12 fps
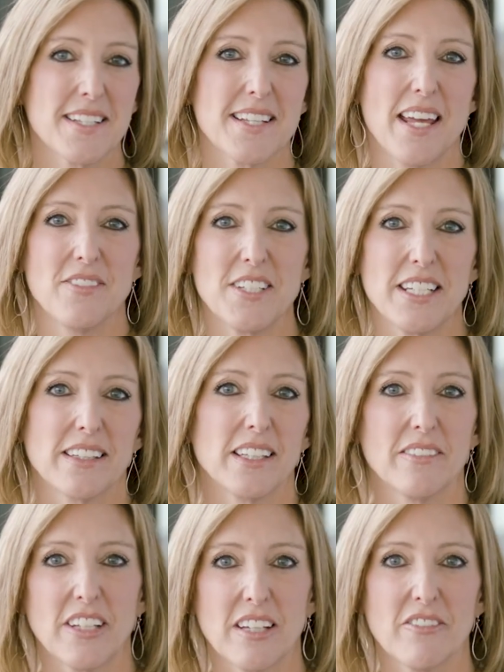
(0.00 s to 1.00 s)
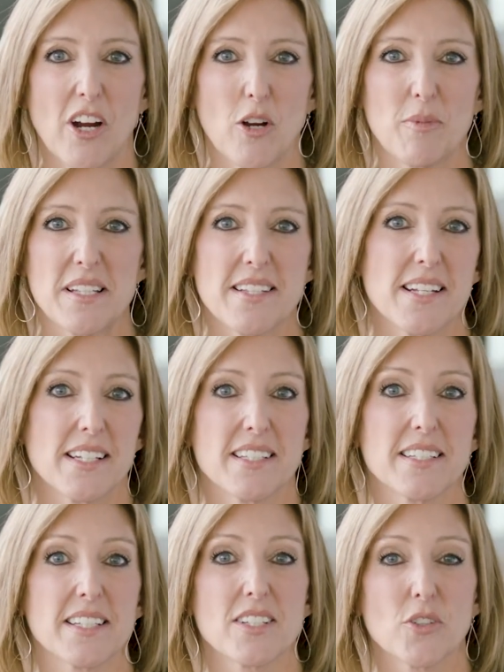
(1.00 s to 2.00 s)
safety and living environments that is
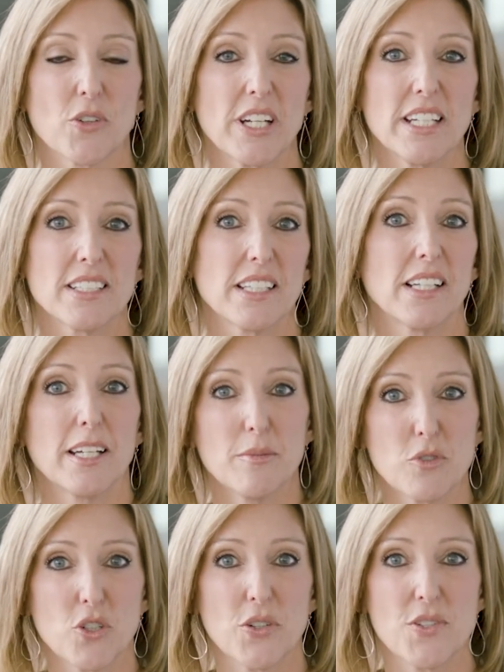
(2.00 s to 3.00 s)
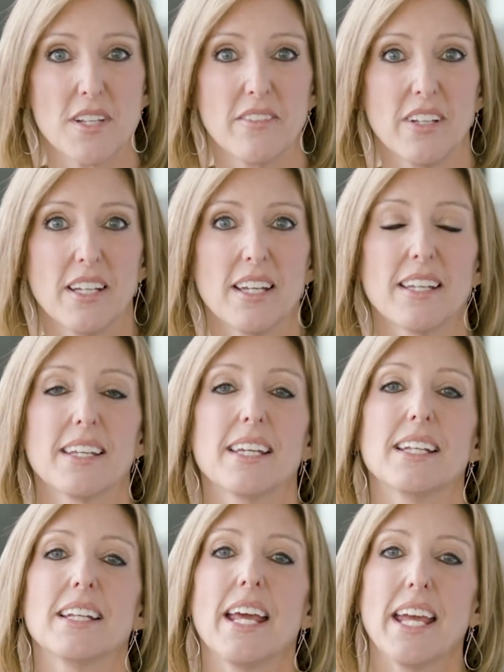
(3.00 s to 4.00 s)
discreet and unobtrusive
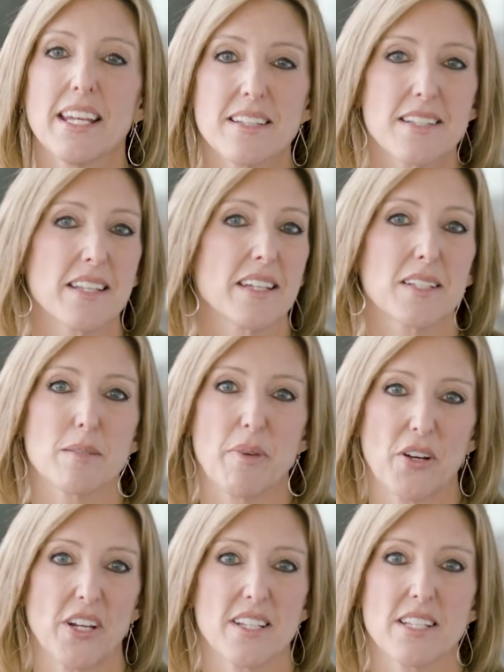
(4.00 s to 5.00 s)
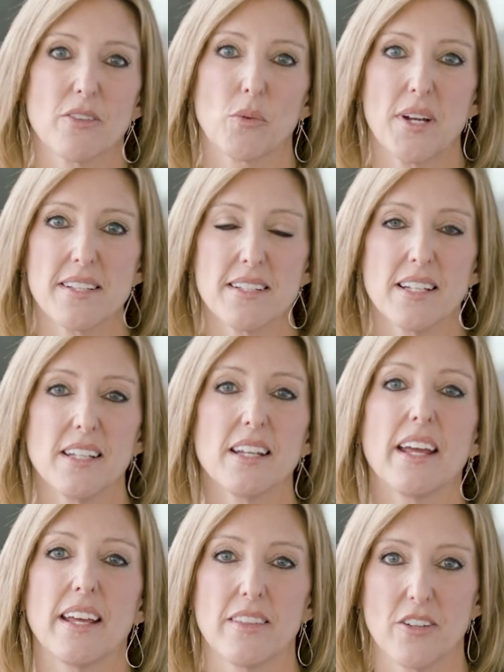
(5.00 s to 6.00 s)
can enhance the experience of a resident
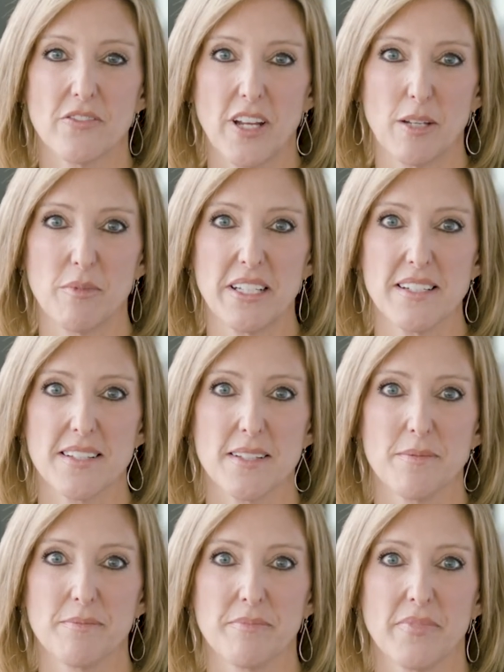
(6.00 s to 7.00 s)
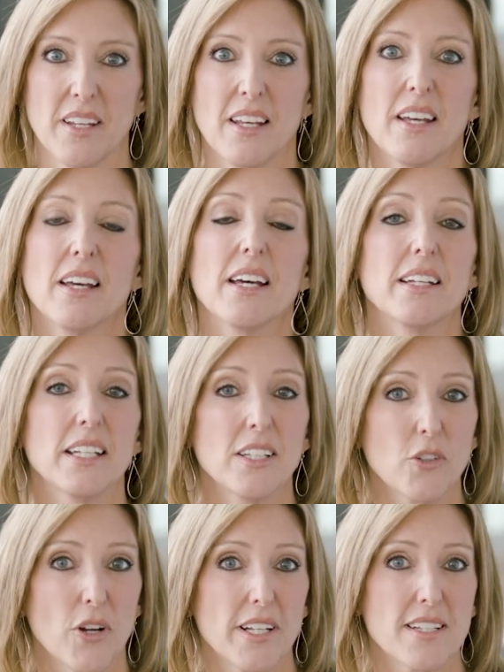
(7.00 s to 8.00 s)
and their families. An
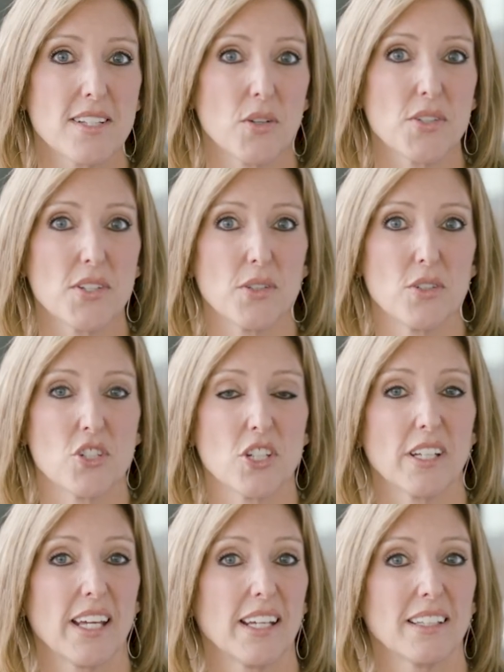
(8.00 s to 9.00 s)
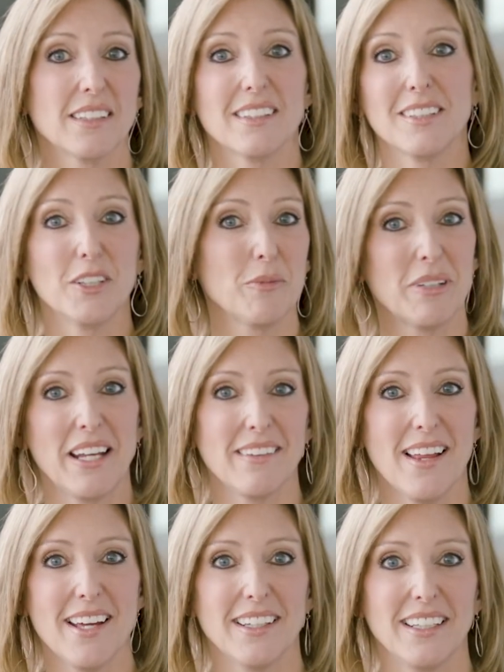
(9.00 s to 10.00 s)
integrated sole solution can illuminate
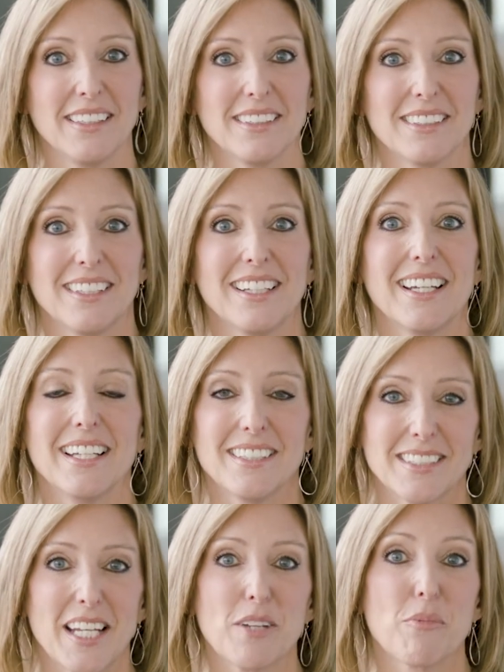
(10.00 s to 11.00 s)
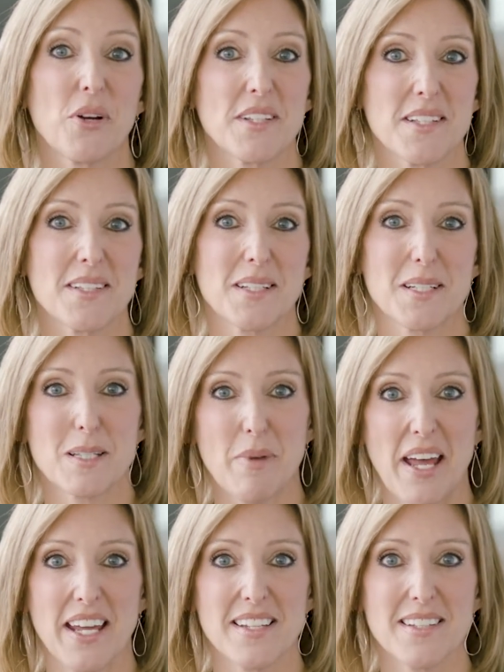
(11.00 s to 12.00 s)
lighting and detect presence in a
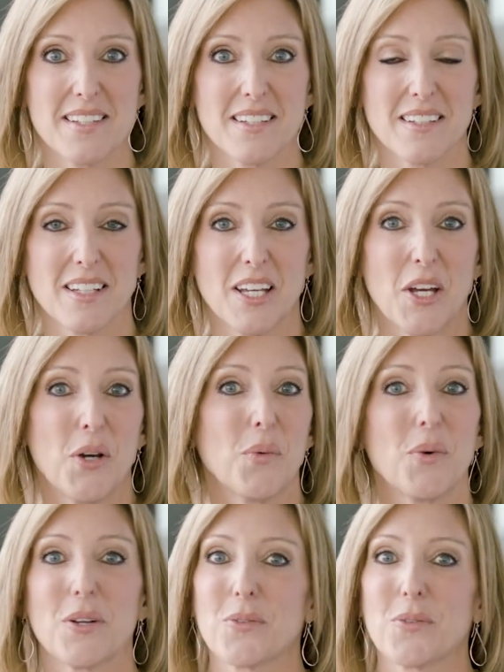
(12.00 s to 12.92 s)
space. When a